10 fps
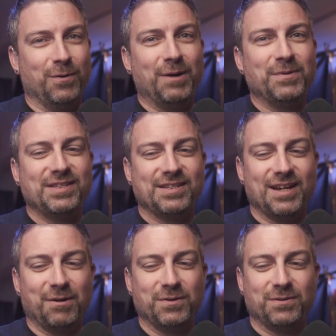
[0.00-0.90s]
Oh, I
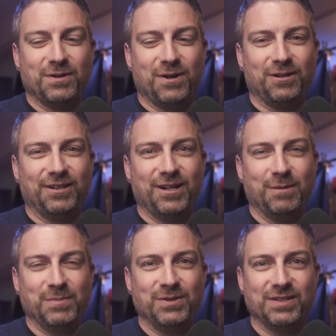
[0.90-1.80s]
was all in
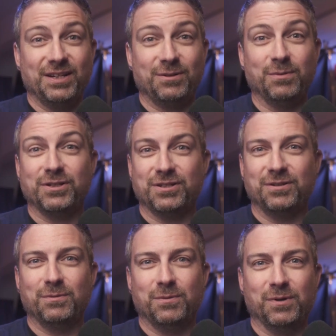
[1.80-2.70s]
on music,
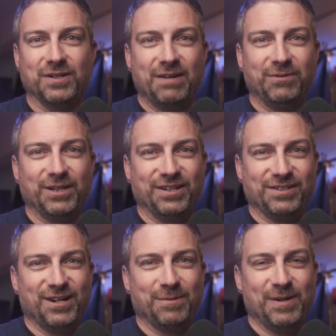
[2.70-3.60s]
which we're definitely going
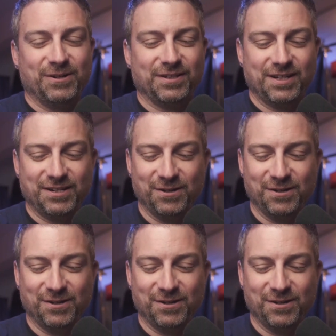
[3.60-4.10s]
to talk about because